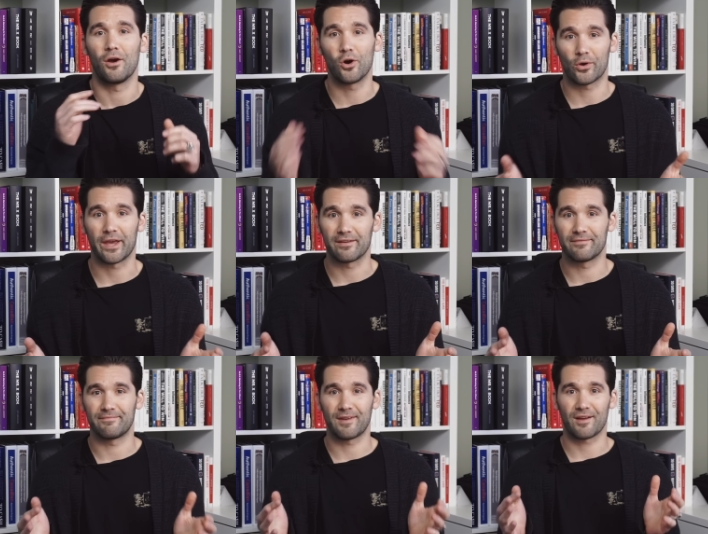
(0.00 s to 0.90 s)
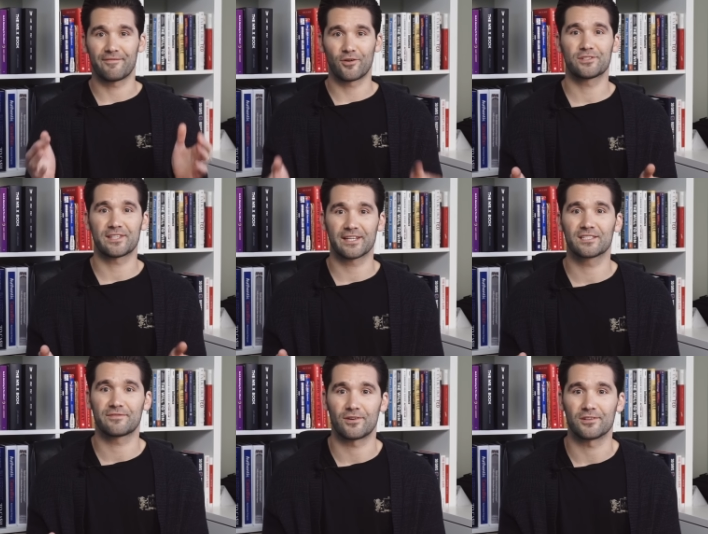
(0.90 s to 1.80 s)
Okay, first
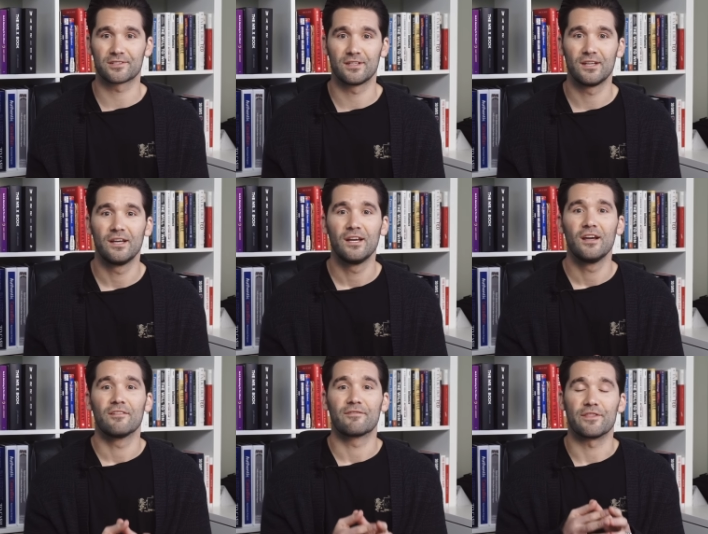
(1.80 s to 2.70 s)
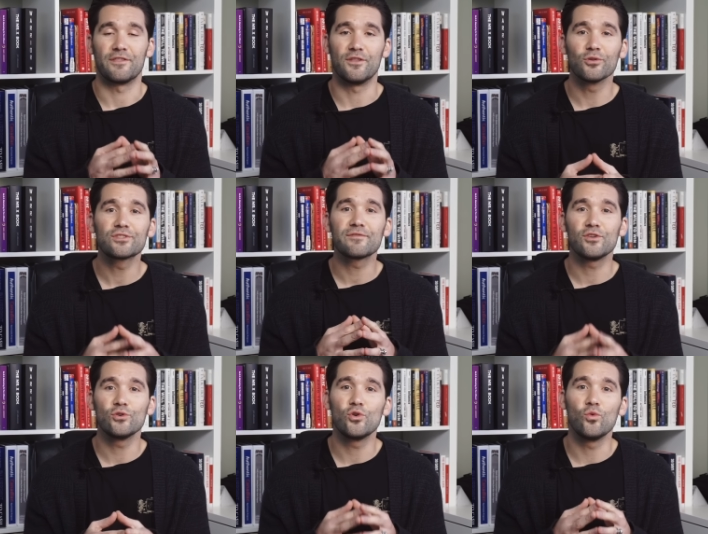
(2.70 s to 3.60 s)
things first. For those of
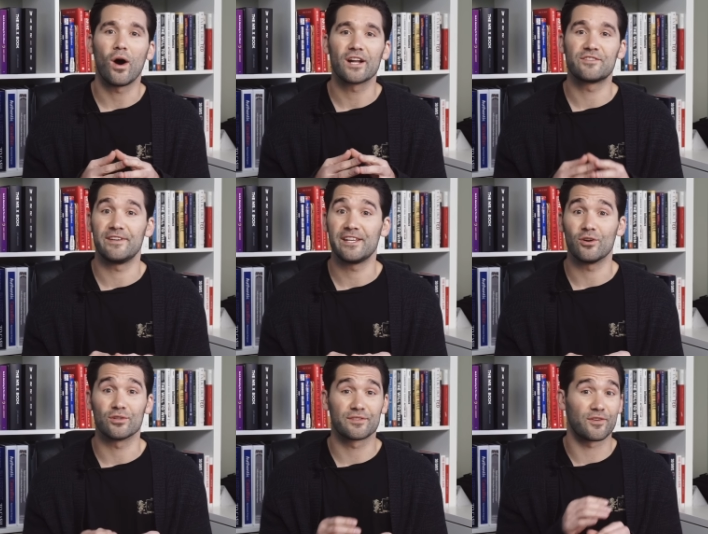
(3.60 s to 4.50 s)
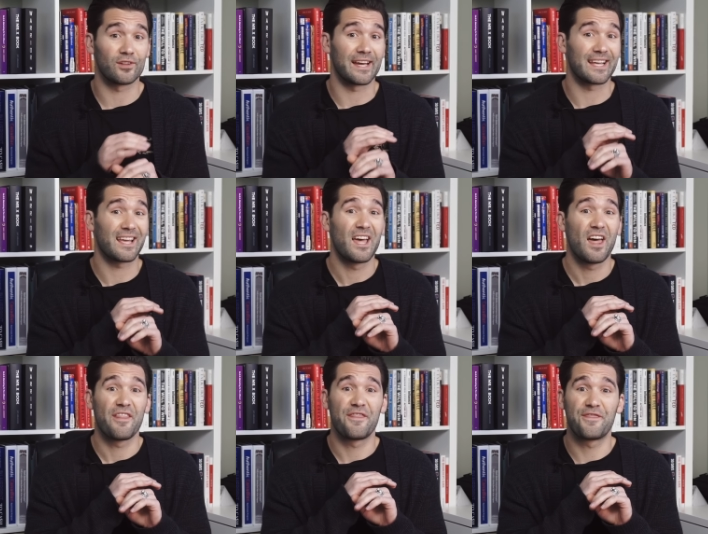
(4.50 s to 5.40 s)
you who watch videos for like
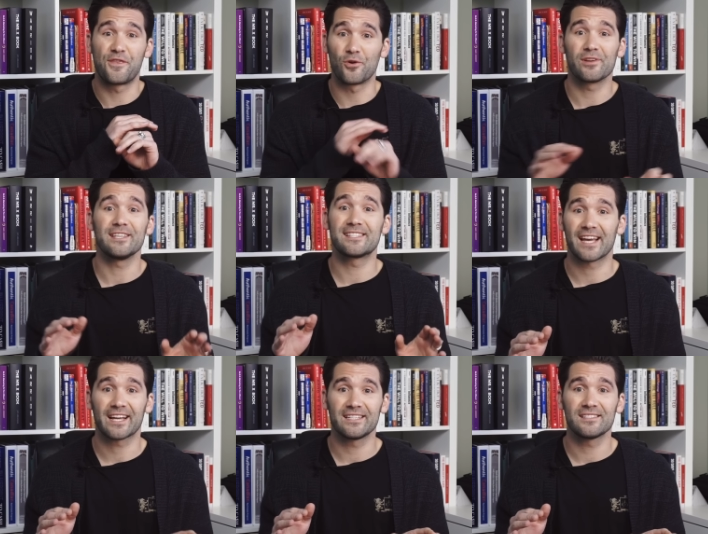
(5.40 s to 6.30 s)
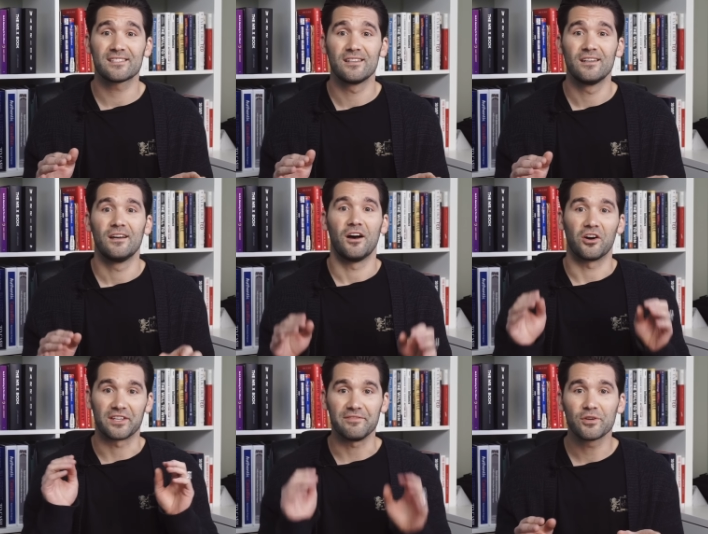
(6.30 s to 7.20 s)
30 seconds,
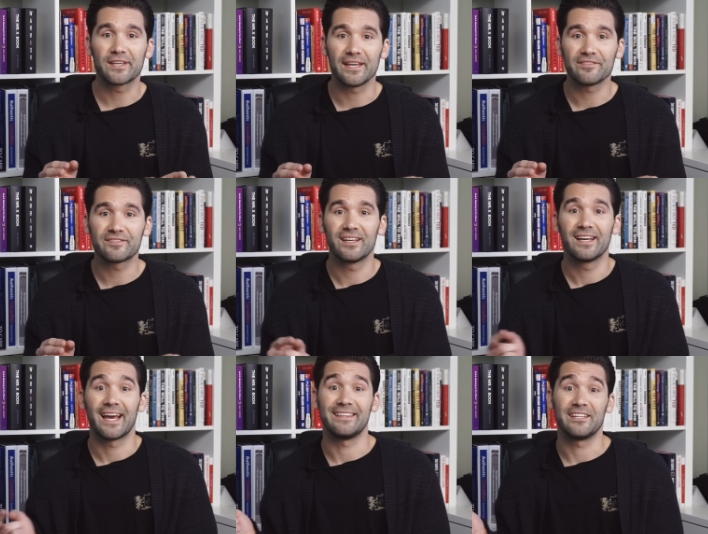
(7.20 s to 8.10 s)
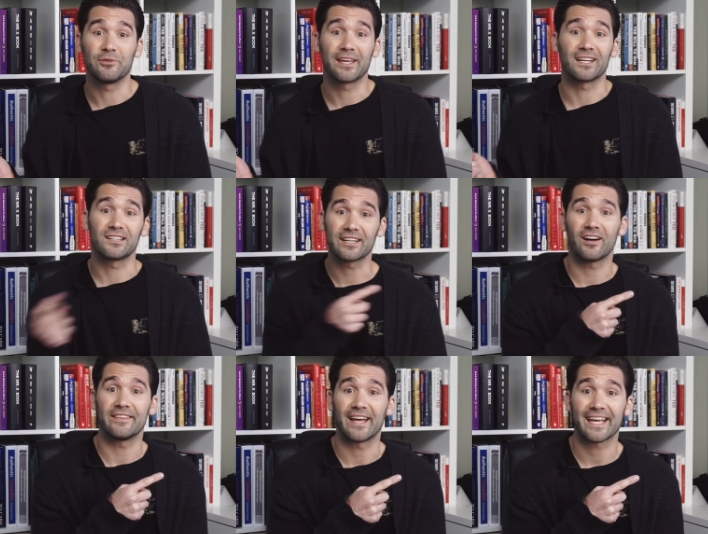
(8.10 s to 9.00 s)
I'll give you a gift and then you can click
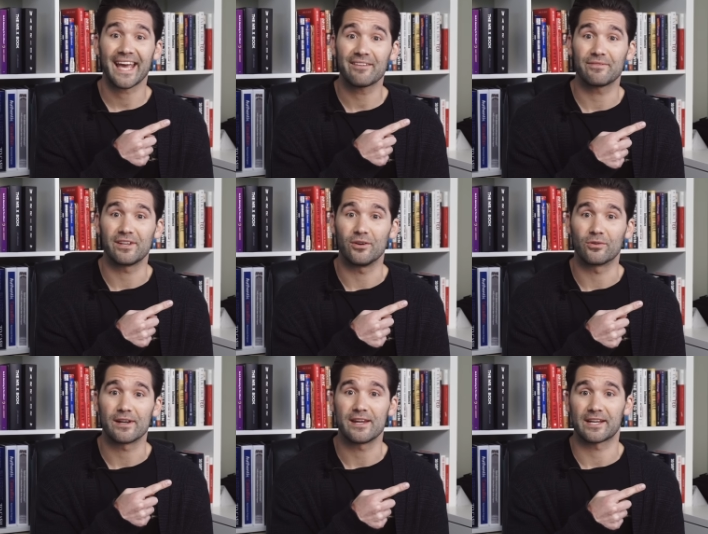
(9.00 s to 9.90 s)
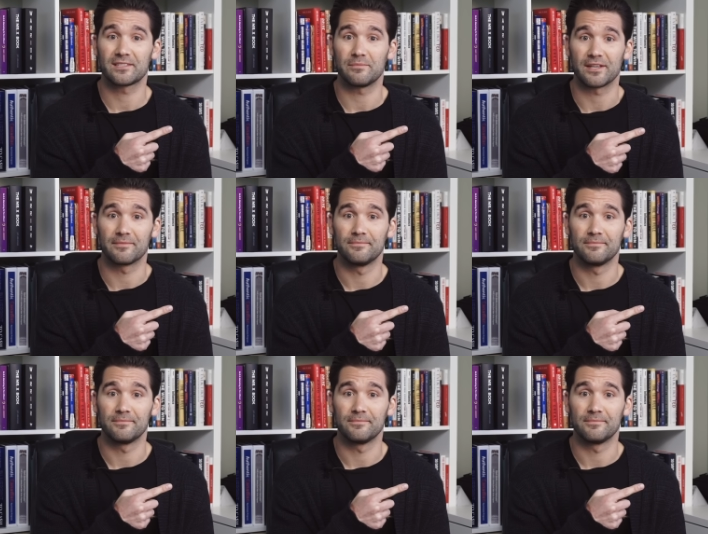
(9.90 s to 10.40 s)
on that cat video right next to me.